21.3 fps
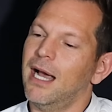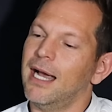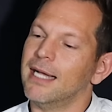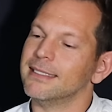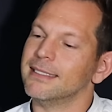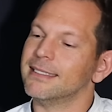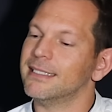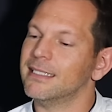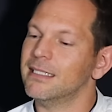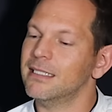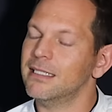
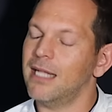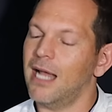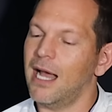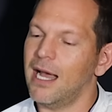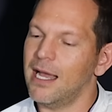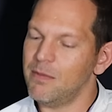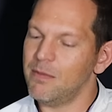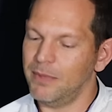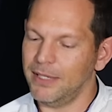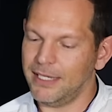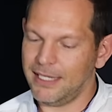until
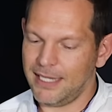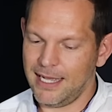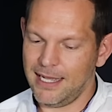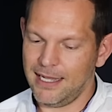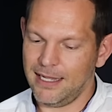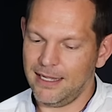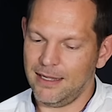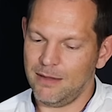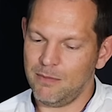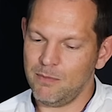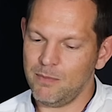I
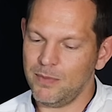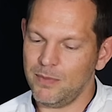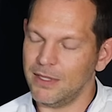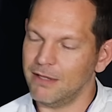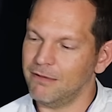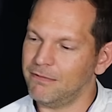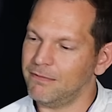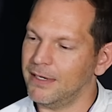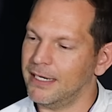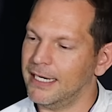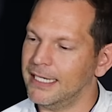became the
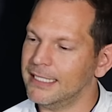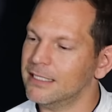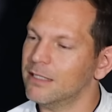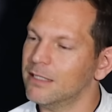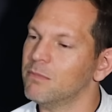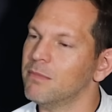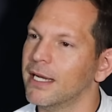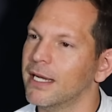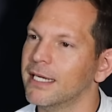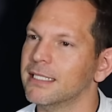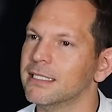financial
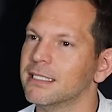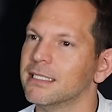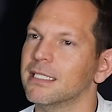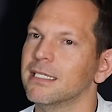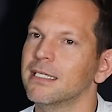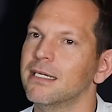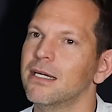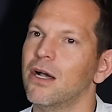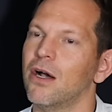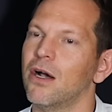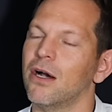
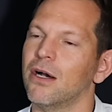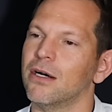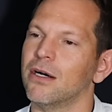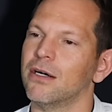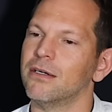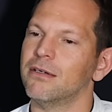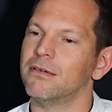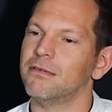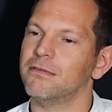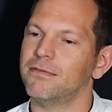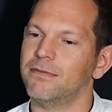manager
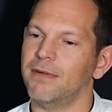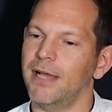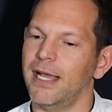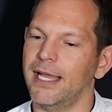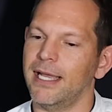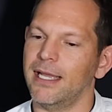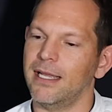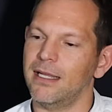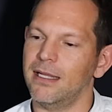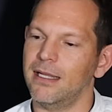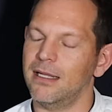of
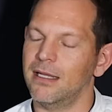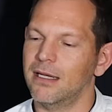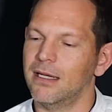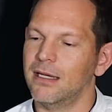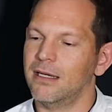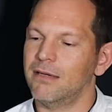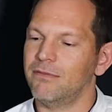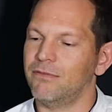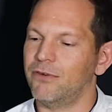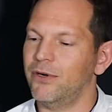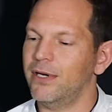a
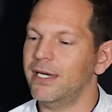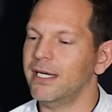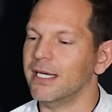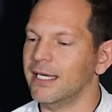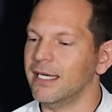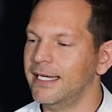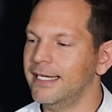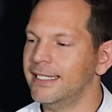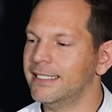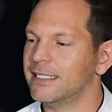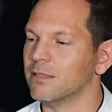very
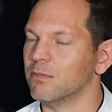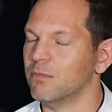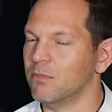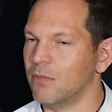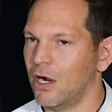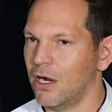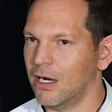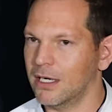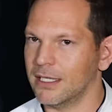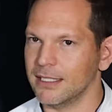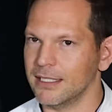niche
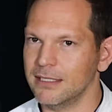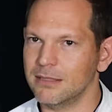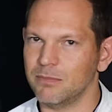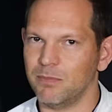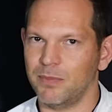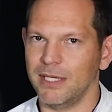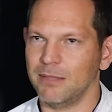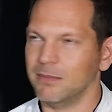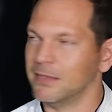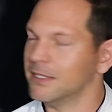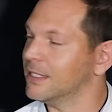market,
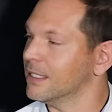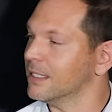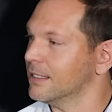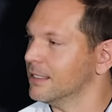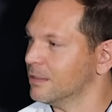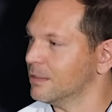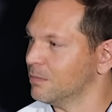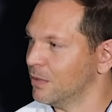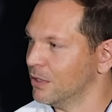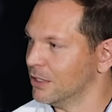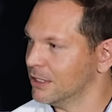pigments and
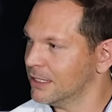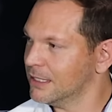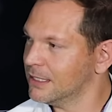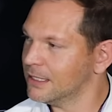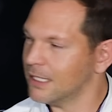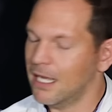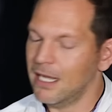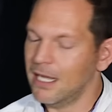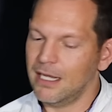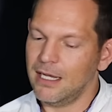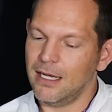dispersions,
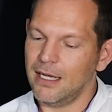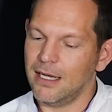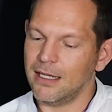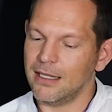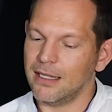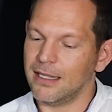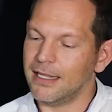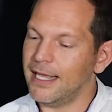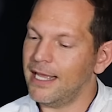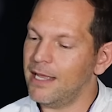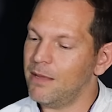
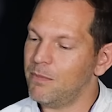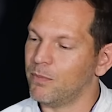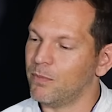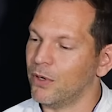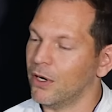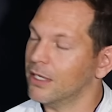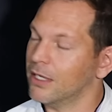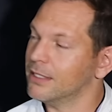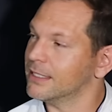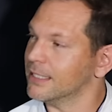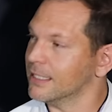their
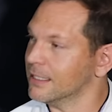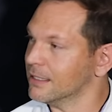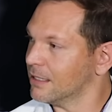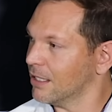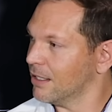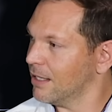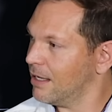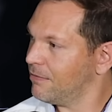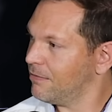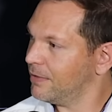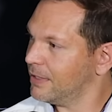branch in
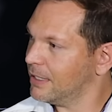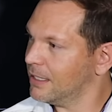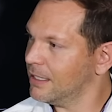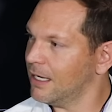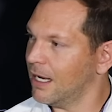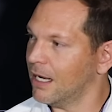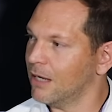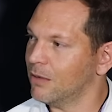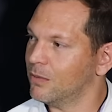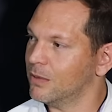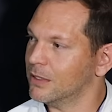South Africa.